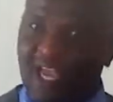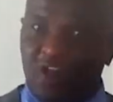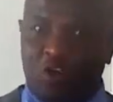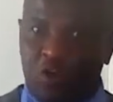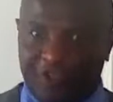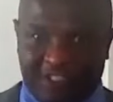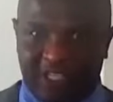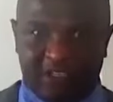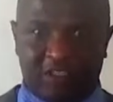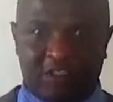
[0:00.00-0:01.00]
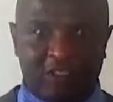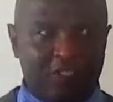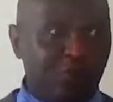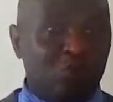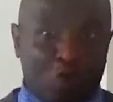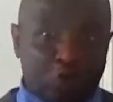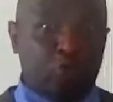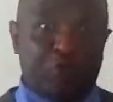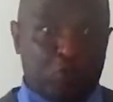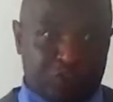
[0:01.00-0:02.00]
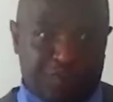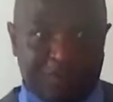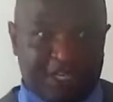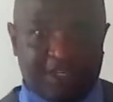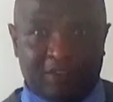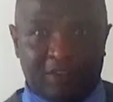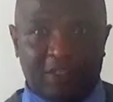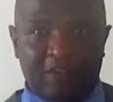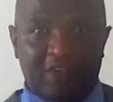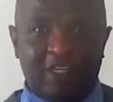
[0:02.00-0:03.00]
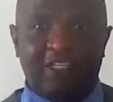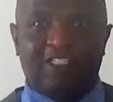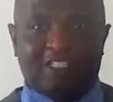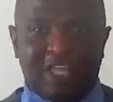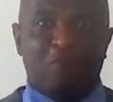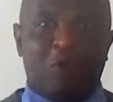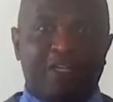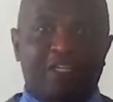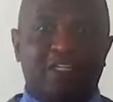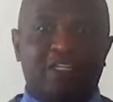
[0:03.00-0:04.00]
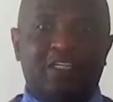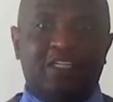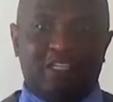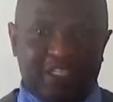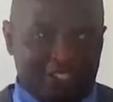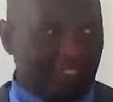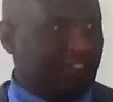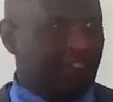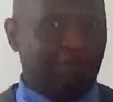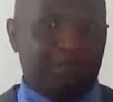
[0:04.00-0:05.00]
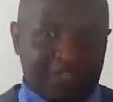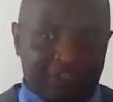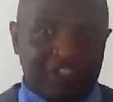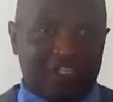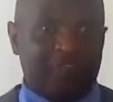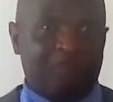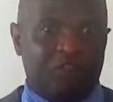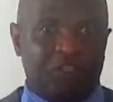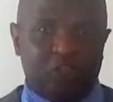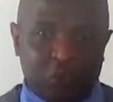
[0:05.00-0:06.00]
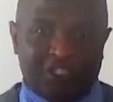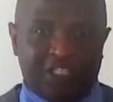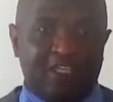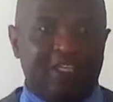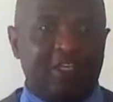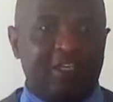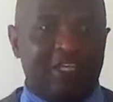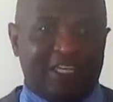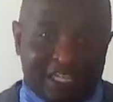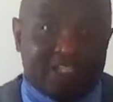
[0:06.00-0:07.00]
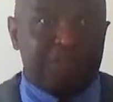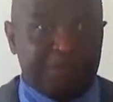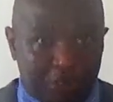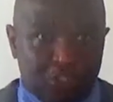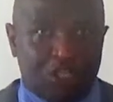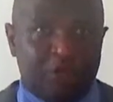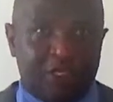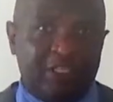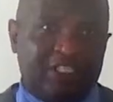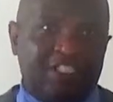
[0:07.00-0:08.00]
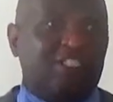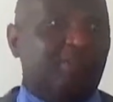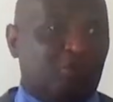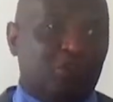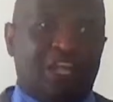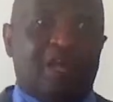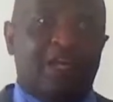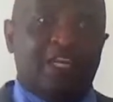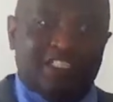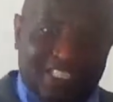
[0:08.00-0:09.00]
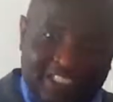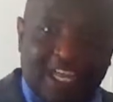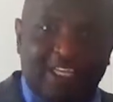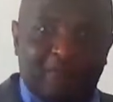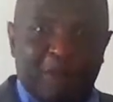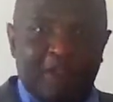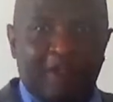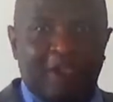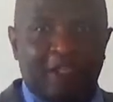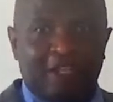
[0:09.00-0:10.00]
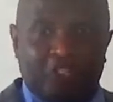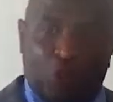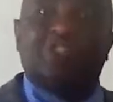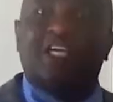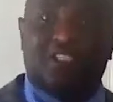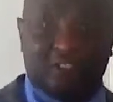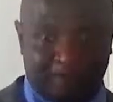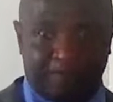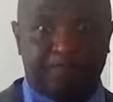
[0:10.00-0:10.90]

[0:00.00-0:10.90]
I always say, you go to the hospital, someone is breathing using respiratory systems which are designed by doctors.